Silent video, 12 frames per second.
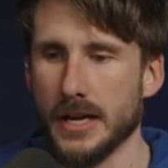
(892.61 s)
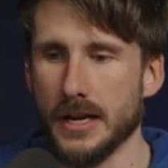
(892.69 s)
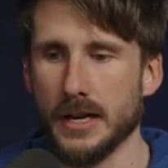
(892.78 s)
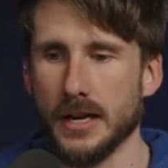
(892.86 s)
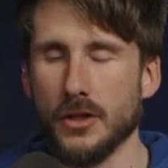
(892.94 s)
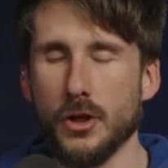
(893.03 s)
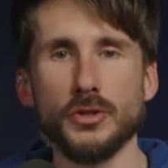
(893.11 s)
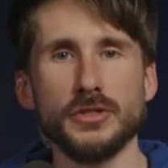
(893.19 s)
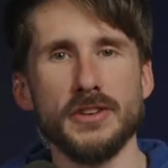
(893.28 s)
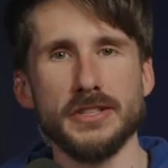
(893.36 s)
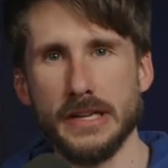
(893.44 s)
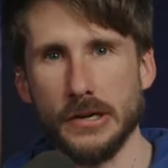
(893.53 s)
Uh, those
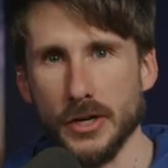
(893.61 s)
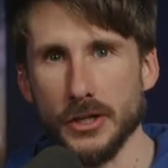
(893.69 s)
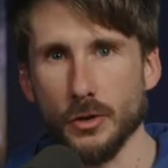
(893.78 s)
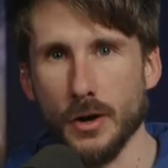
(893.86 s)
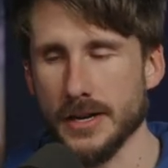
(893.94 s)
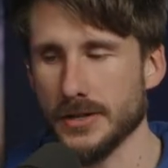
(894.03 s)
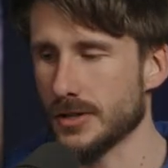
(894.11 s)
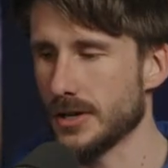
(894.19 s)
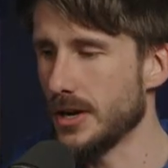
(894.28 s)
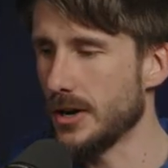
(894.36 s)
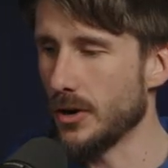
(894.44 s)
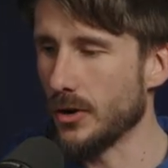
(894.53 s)
of us that are in Christ
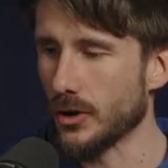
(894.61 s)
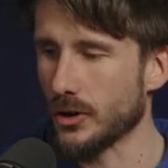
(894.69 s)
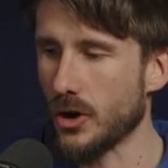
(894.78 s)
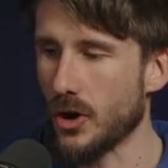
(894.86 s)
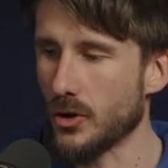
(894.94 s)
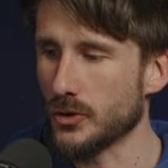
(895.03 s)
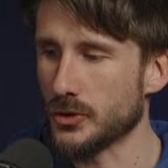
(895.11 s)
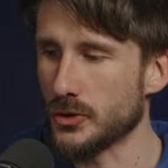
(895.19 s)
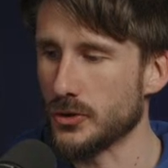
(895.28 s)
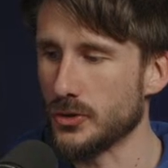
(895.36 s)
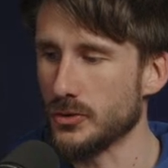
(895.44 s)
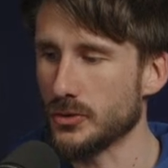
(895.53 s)
are called
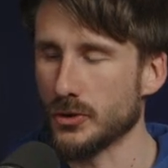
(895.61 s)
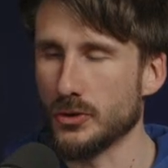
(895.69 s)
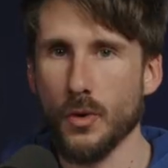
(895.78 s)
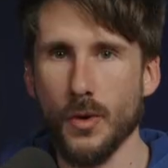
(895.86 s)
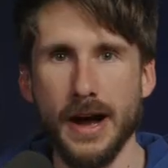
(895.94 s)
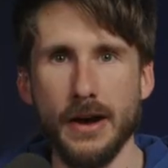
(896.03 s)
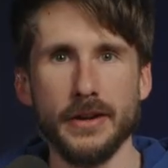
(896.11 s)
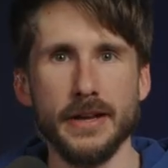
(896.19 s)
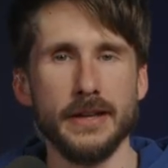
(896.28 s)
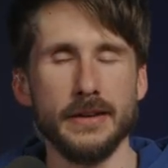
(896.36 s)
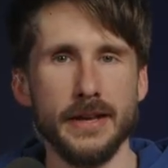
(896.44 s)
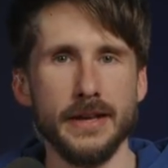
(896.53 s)
to to go out
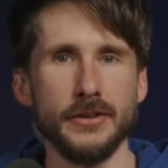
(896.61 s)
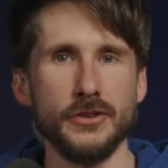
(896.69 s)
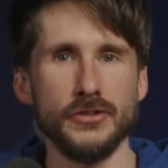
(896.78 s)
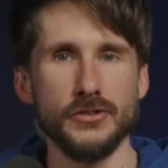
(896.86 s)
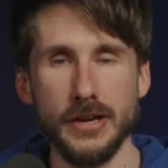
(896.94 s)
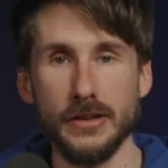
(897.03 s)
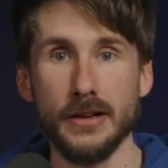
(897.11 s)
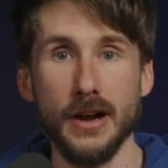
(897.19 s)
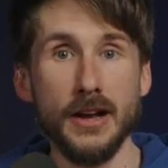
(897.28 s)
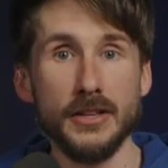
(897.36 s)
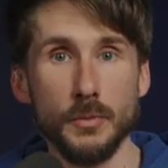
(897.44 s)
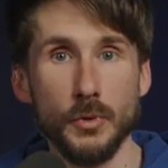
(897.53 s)
and and, and share the
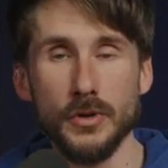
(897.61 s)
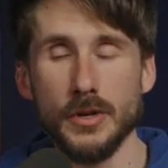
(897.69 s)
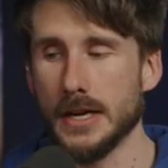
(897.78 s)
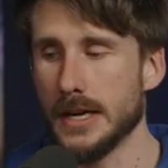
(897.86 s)
gospel.